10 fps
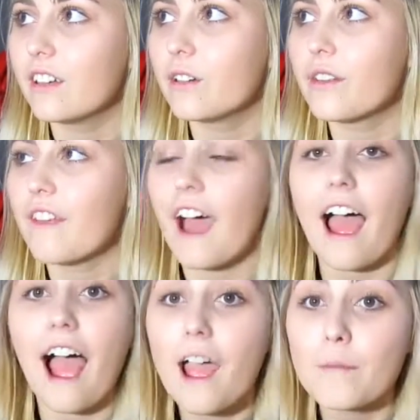know that
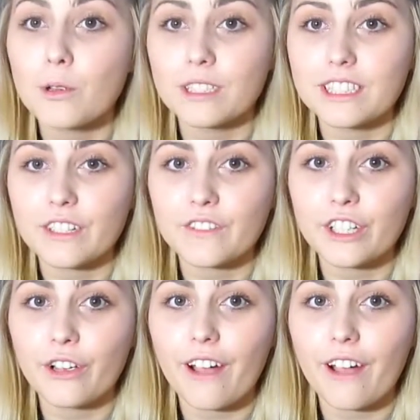I'm always there for you